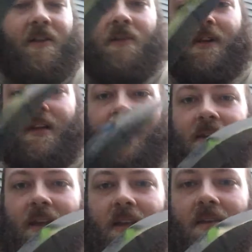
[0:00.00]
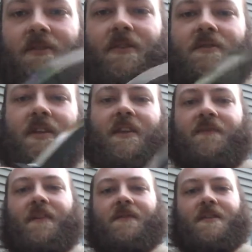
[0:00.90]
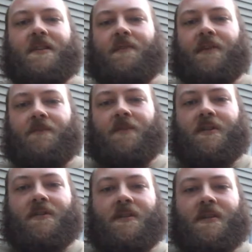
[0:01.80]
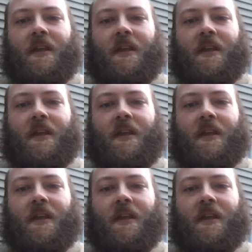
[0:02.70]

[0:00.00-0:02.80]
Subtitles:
already, so using your ferrocerium rods,